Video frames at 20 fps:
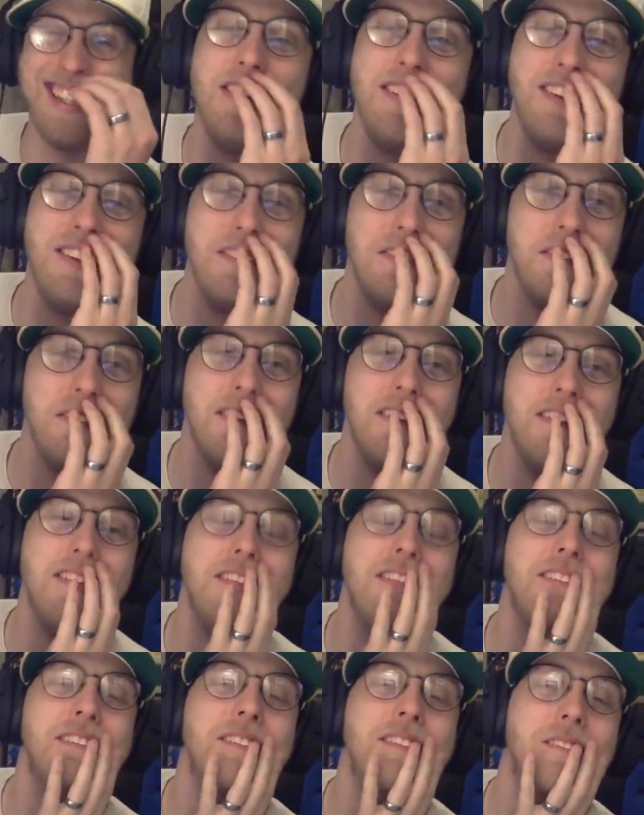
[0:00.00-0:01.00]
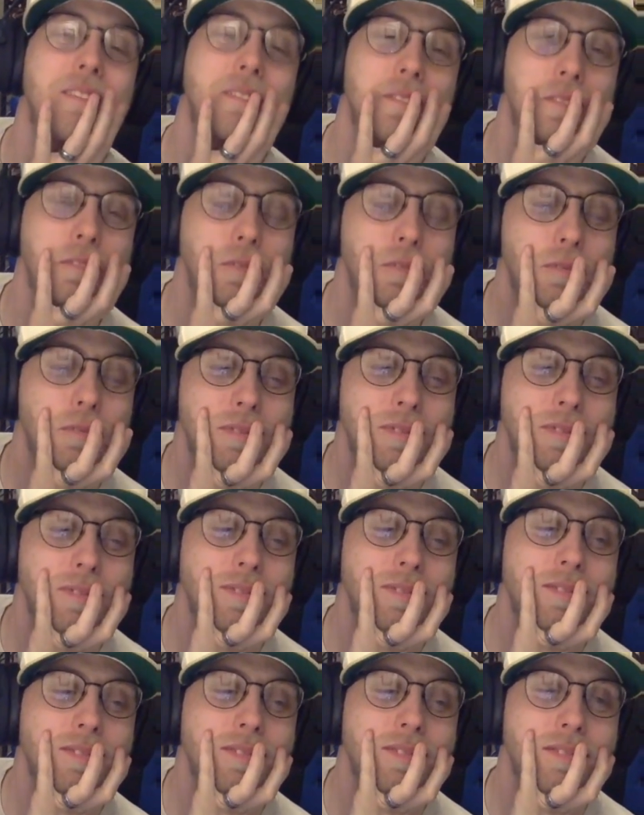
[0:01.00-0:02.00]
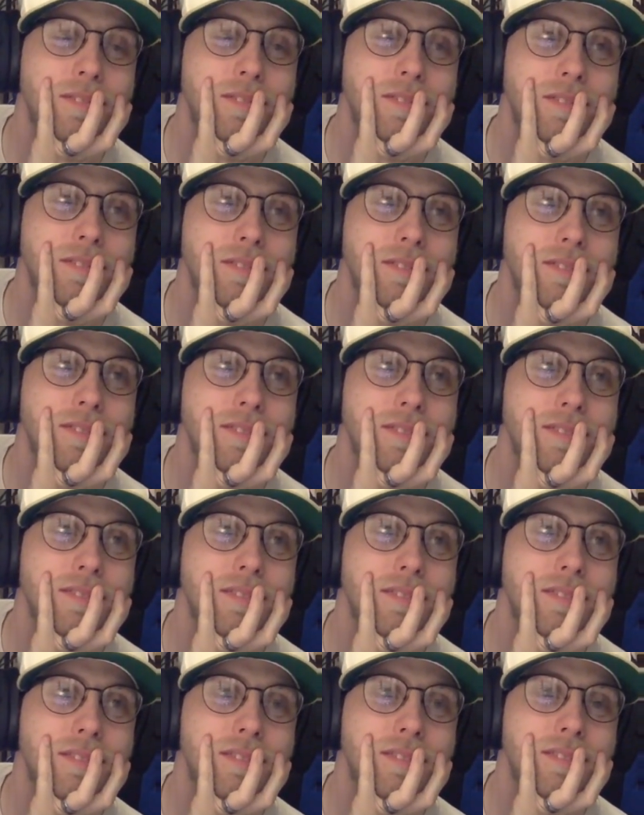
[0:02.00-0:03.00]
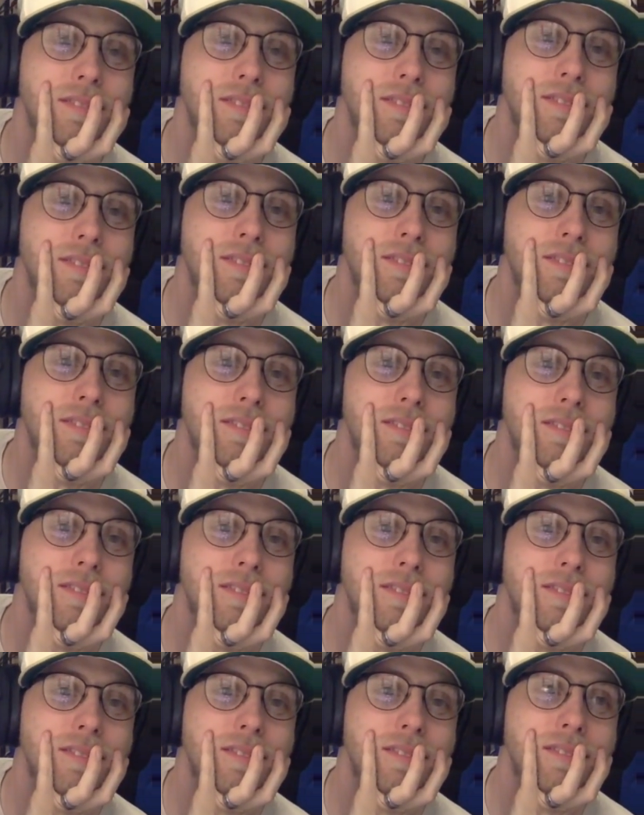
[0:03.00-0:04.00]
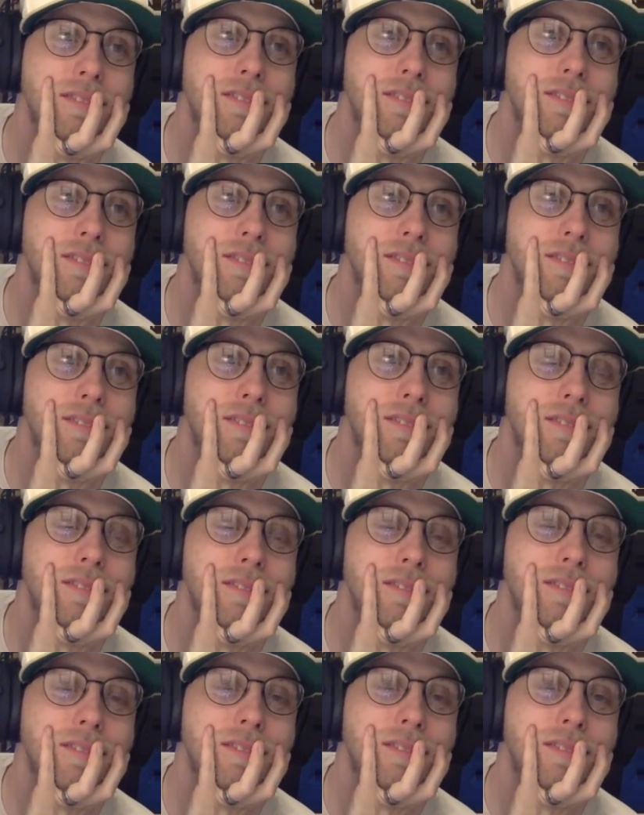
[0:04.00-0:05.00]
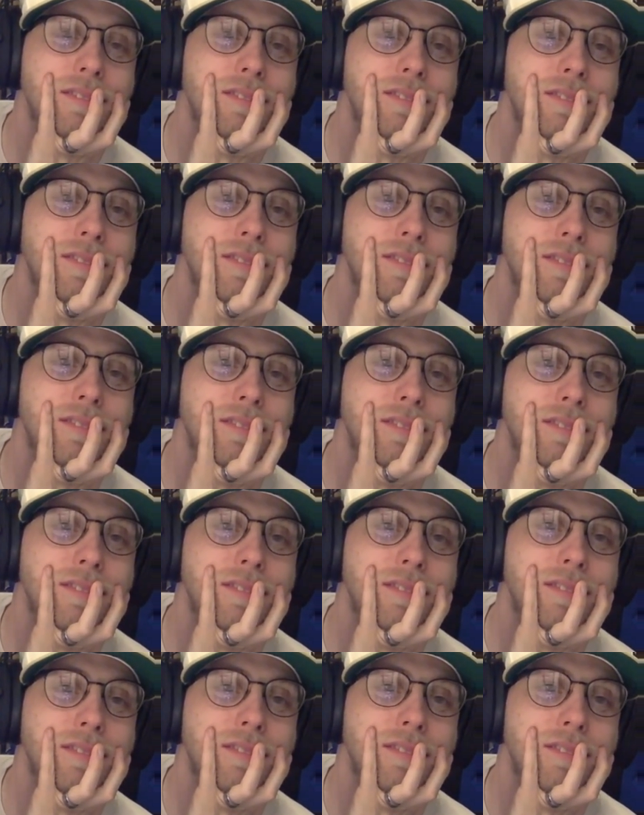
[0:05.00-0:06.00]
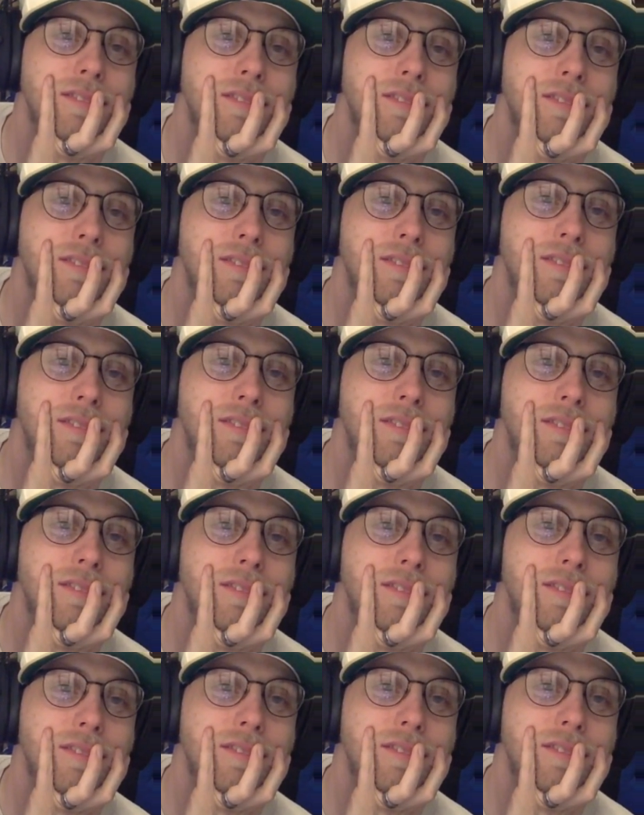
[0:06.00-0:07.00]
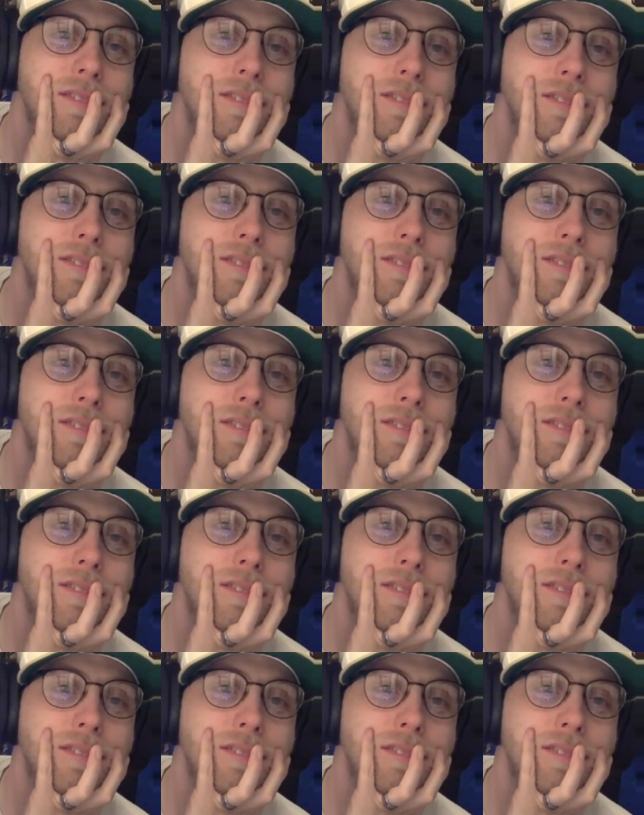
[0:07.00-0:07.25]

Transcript: This person isn't speaking.